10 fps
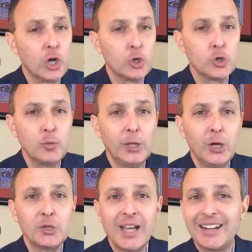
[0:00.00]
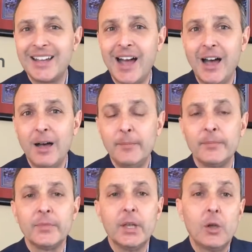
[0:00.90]
joetumalo.com.
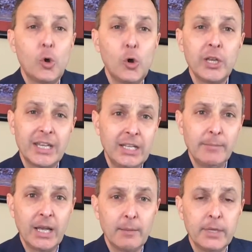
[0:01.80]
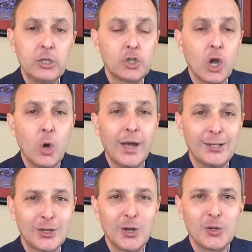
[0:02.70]
Or you can email me,
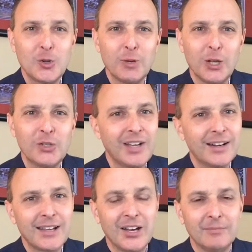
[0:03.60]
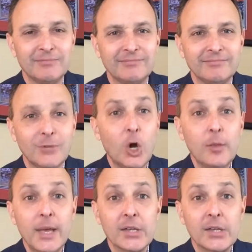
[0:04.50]
joe@joetumalo.com. All the